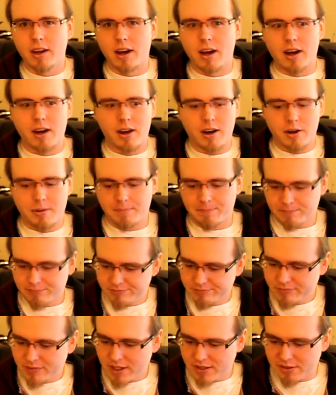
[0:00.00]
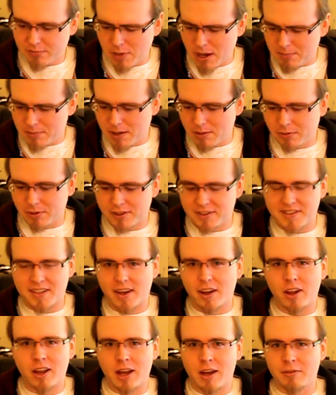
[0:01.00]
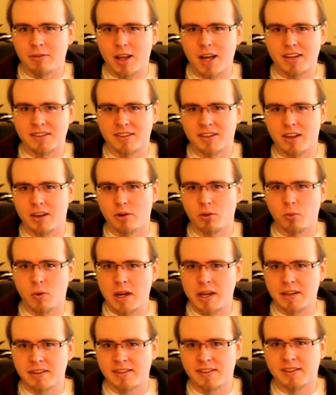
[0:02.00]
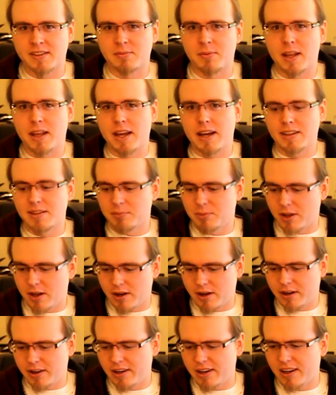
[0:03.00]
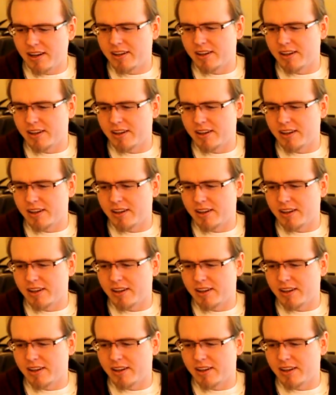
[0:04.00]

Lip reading: So you might be able to tell I've lost a lot of weight since my last blog.